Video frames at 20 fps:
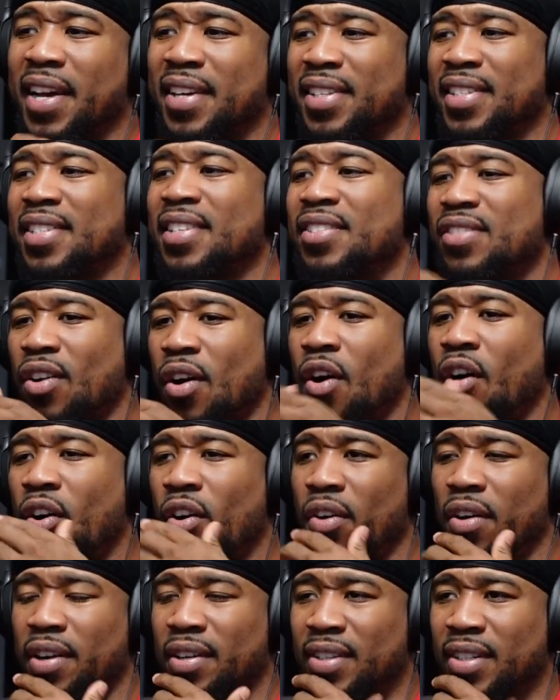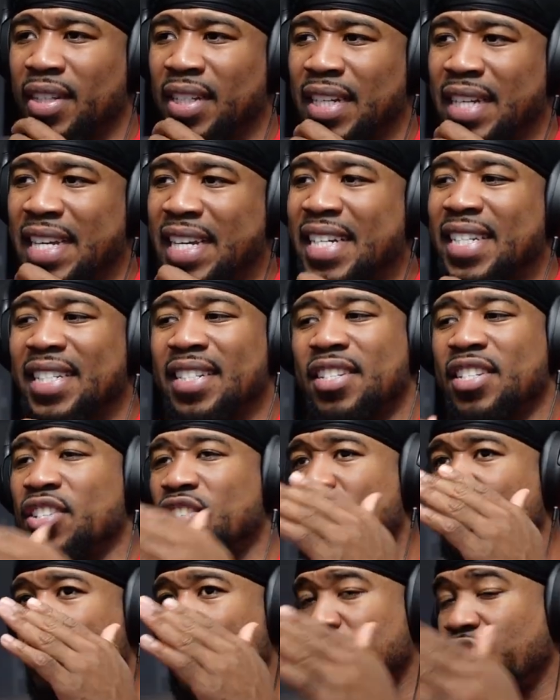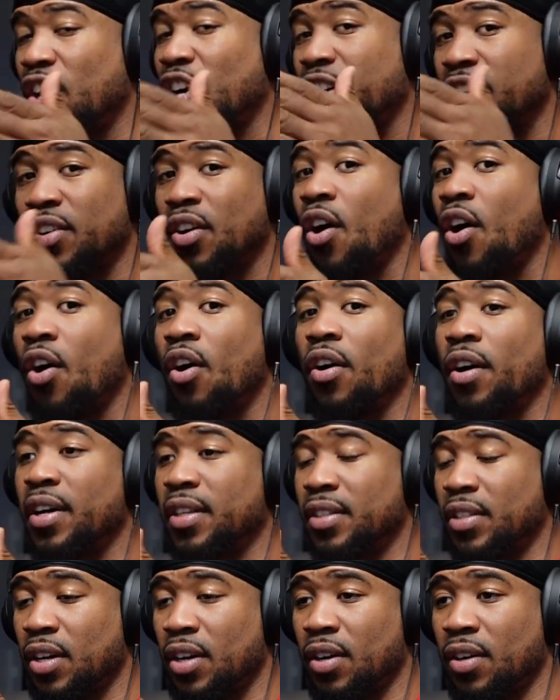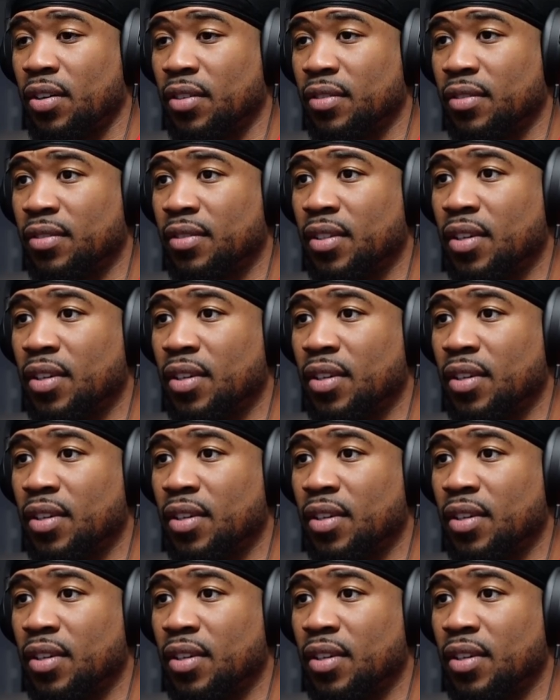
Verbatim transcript: Cause this is hard. This is fucking hard, dog.